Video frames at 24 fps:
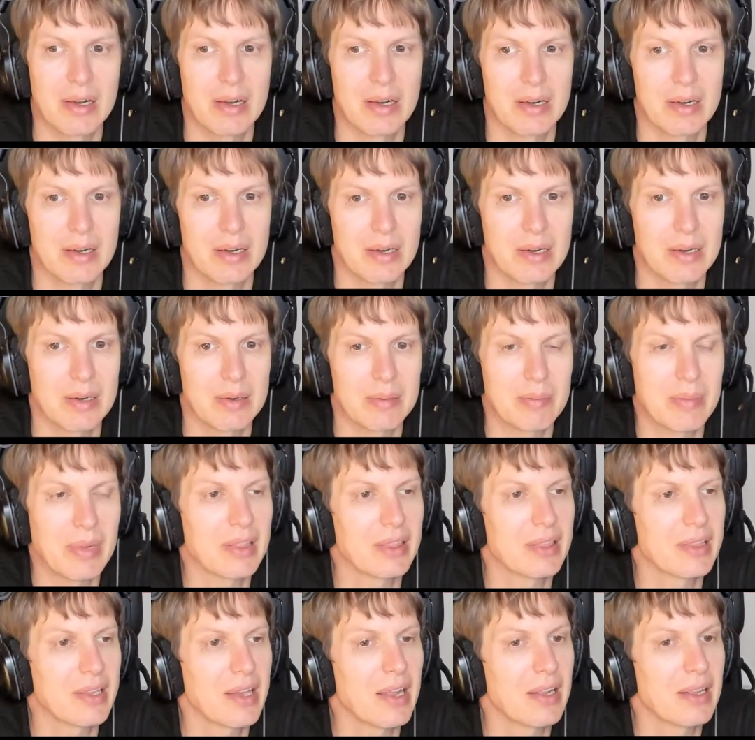uh,
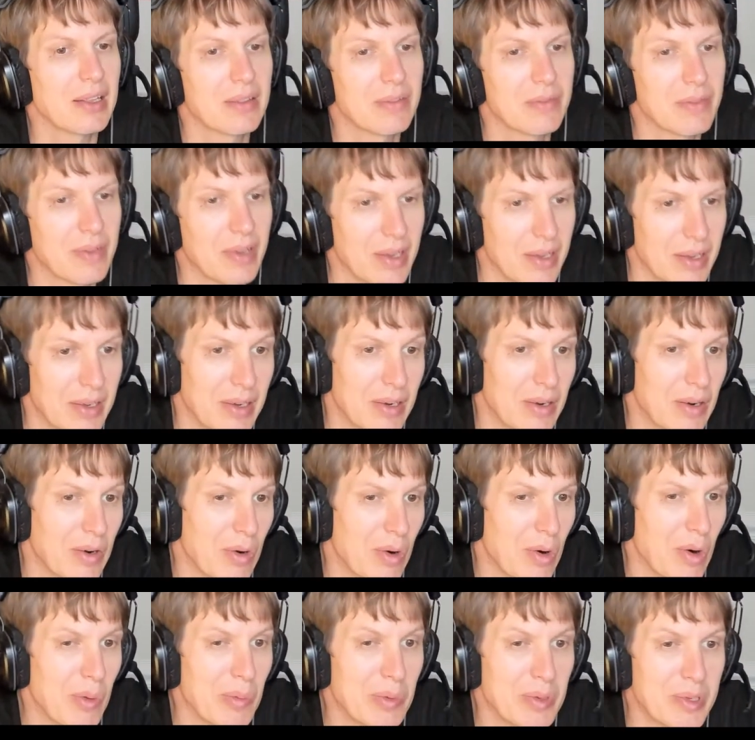maintaining the
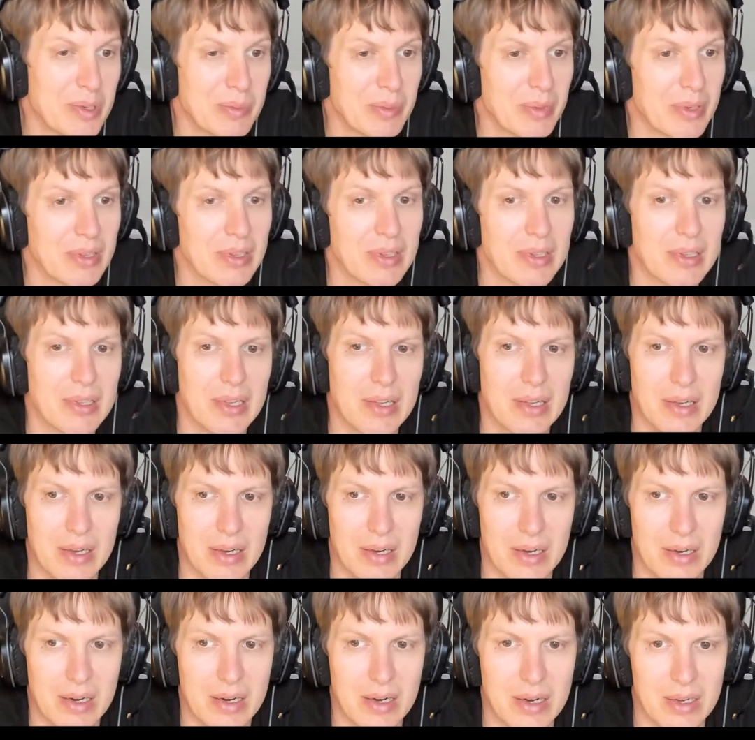optimal
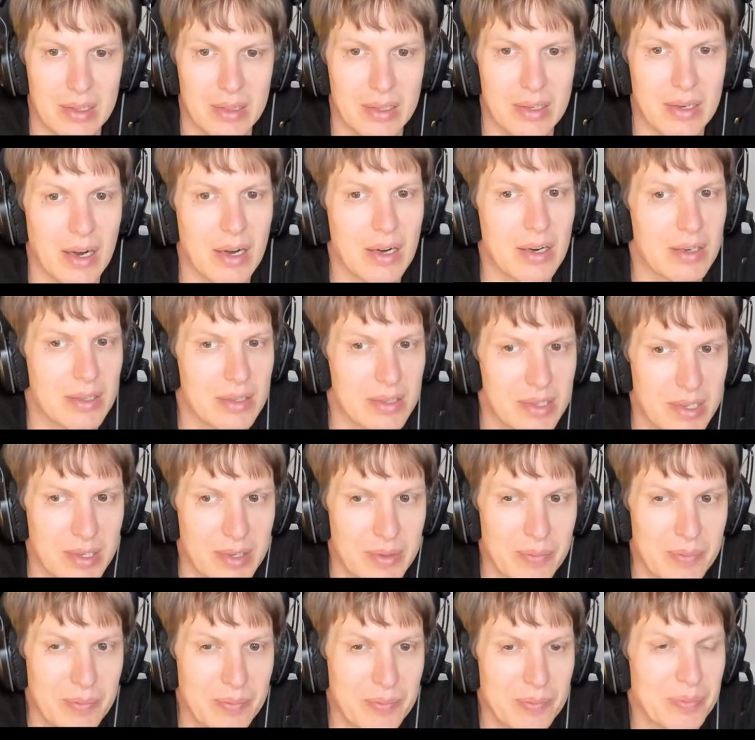uh,
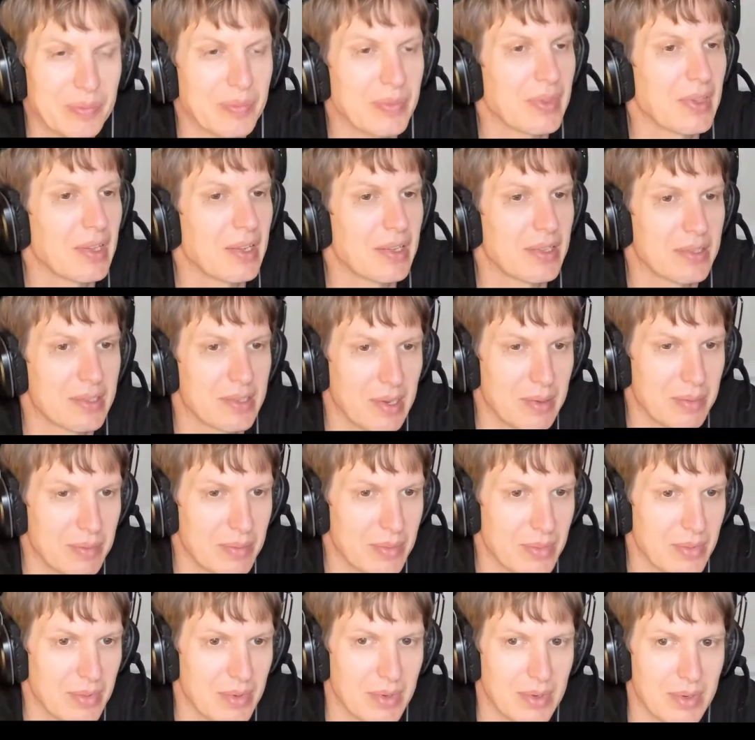concurrency in
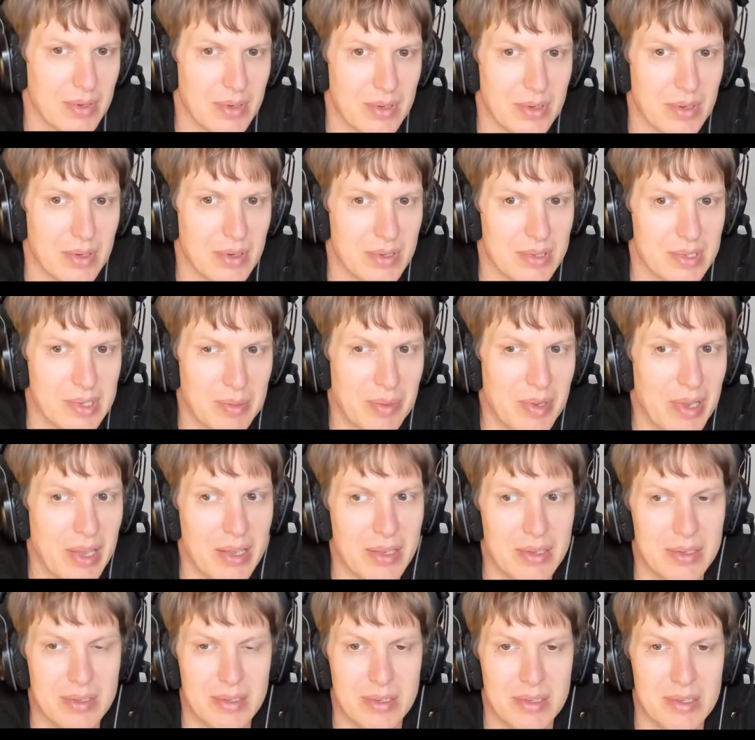some uh, uh, some
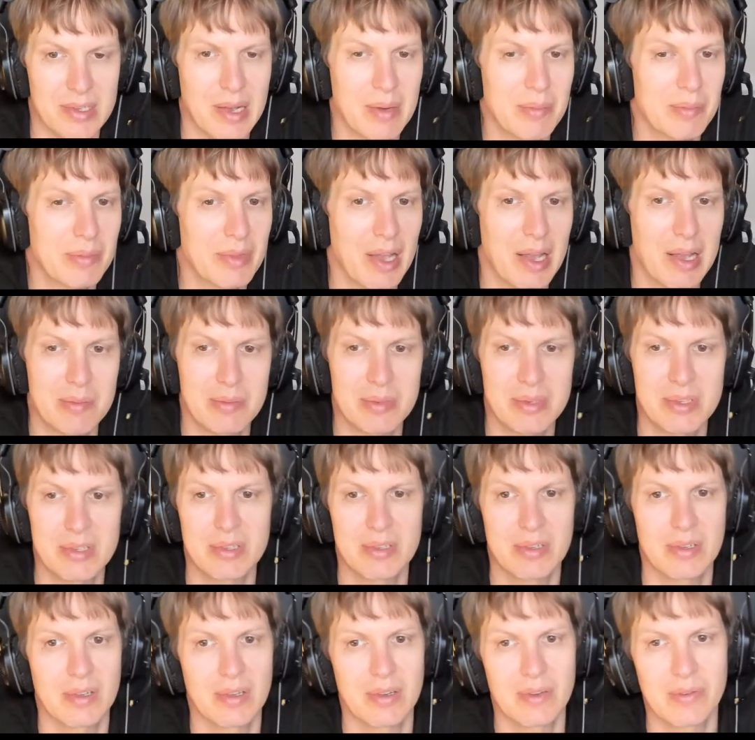case.
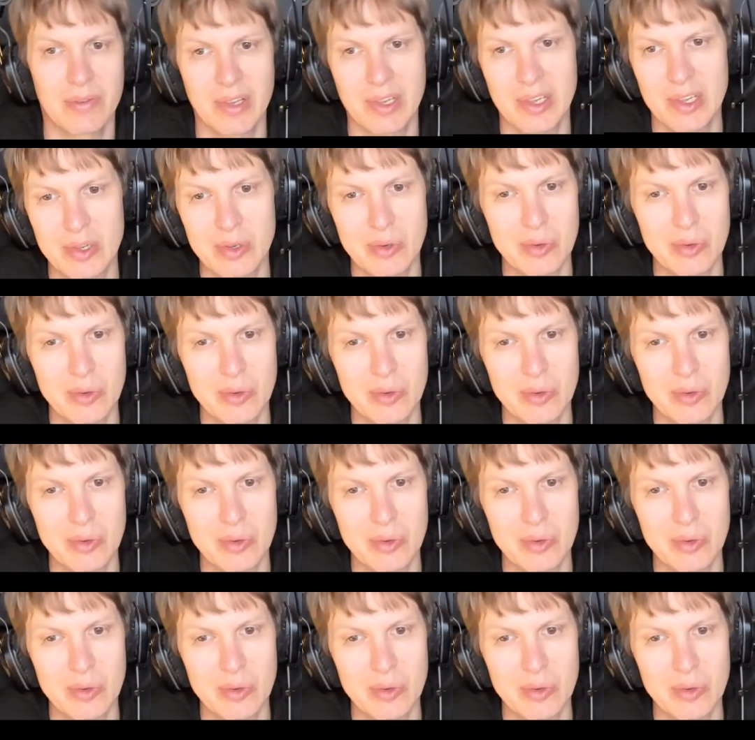Sometimes the